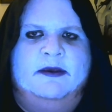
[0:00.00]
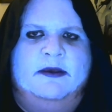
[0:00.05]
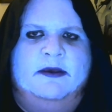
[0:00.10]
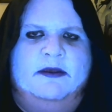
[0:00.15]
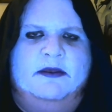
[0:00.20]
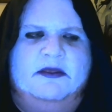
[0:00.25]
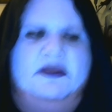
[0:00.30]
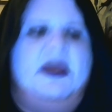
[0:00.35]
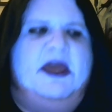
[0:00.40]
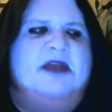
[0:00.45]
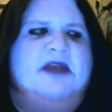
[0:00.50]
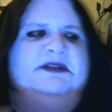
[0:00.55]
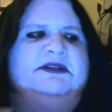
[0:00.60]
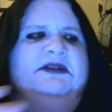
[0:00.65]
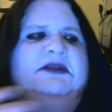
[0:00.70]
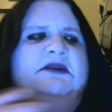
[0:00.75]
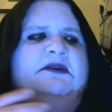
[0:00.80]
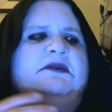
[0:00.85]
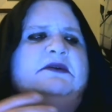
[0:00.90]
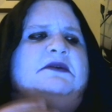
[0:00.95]
That,
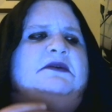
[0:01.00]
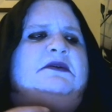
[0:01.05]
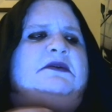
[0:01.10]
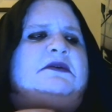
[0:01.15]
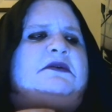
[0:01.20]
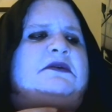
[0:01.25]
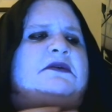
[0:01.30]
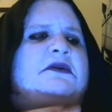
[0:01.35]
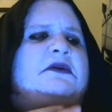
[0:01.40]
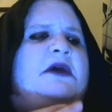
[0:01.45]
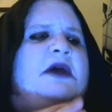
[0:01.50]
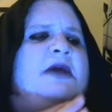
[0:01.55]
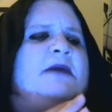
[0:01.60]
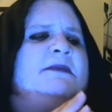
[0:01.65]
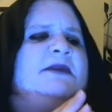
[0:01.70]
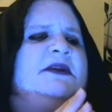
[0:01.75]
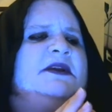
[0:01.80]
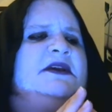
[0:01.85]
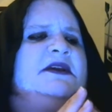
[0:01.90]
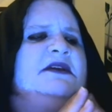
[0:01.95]
I
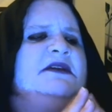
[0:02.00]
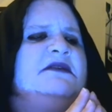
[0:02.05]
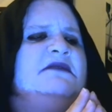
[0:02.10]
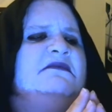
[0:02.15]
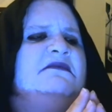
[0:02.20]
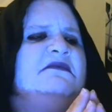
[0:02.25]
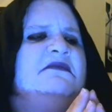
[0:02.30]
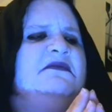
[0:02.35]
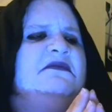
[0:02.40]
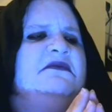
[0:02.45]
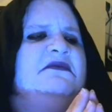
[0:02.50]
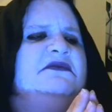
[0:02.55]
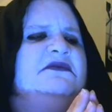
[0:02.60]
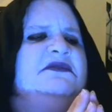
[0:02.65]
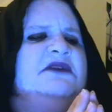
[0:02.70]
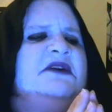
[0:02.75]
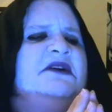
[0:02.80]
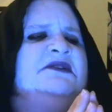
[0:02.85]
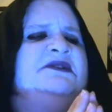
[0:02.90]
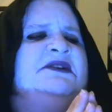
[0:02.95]
believe,
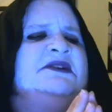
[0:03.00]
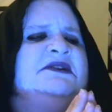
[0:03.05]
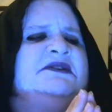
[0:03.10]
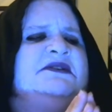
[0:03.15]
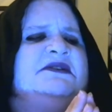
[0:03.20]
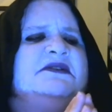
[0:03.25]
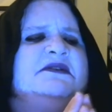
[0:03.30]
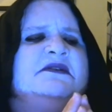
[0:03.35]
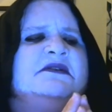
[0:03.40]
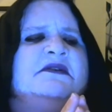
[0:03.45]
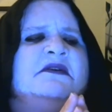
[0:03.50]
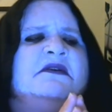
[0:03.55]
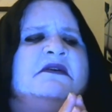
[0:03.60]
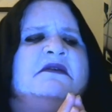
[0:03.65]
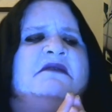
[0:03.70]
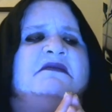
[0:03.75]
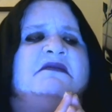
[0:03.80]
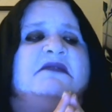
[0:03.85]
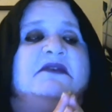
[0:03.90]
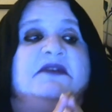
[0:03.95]
does it
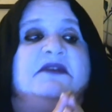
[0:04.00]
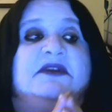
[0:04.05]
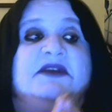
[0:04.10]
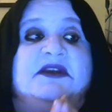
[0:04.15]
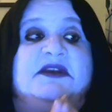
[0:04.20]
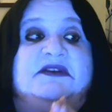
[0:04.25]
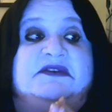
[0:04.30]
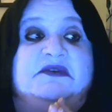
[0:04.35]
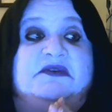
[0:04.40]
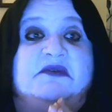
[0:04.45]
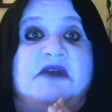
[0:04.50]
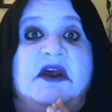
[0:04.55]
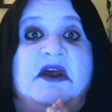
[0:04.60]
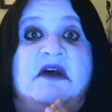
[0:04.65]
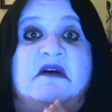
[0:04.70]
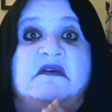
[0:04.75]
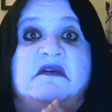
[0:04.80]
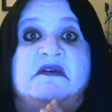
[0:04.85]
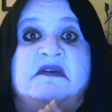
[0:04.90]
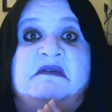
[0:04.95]
for this
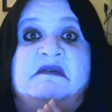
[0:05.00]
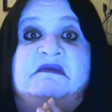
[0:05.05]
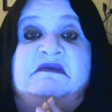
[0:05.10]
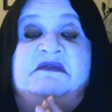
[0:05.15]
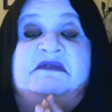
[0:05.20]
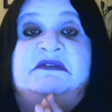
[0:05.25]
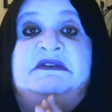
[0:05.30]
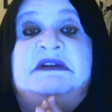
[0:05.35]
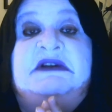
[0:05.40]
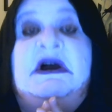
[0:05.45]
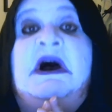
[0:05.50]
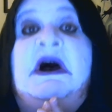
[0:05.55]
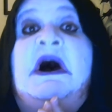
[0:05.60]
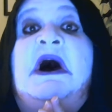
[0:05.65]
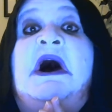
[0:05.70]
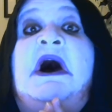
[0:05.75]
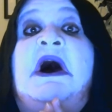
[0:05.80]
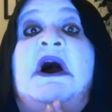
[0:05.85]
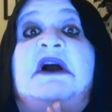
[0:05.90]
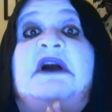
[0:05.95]
round of
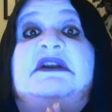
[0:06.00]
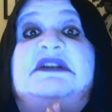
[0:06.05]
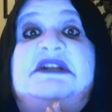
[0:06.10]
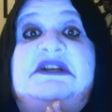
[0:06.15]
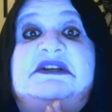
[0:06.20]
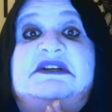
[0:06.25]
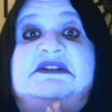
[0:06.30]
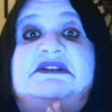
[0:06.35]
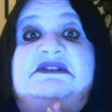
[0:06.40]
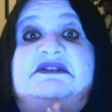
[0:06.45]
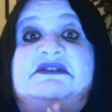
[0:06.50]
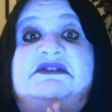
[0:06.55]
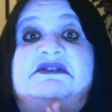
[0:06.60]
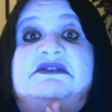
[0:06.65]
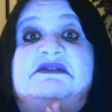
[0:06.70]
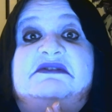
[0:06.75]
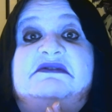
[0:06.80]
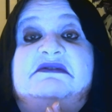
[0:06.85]
darkness.